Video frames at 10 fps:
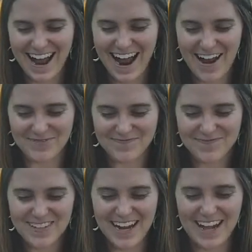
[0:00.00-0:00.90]

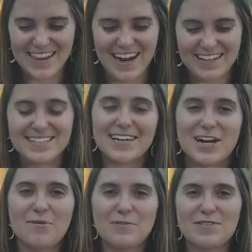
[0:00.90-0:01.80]
And then this can
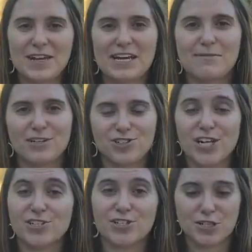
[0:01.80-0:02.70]
help you think about
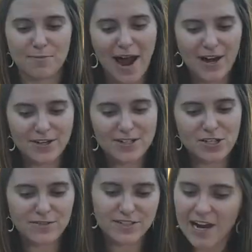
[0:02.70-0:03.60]
changes or
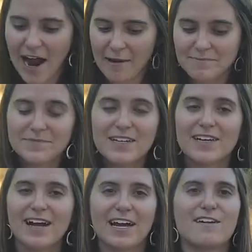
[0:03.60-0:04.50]
patterns over time.
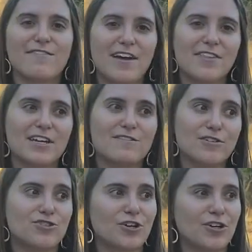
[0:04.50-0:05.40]
And I find that if
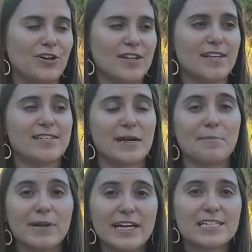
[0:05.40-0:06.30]
you journal in the same
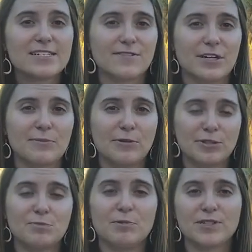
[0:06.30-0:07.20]
place for
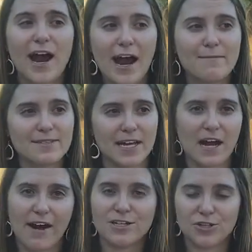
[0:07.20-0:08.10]
multiple times, like
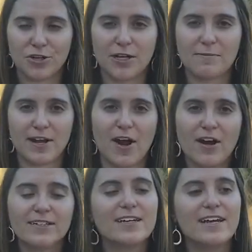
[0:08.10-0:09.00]
how I journal in my
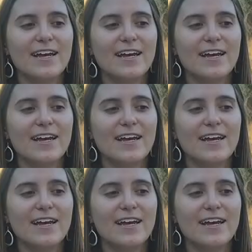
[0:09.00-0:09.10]
yard,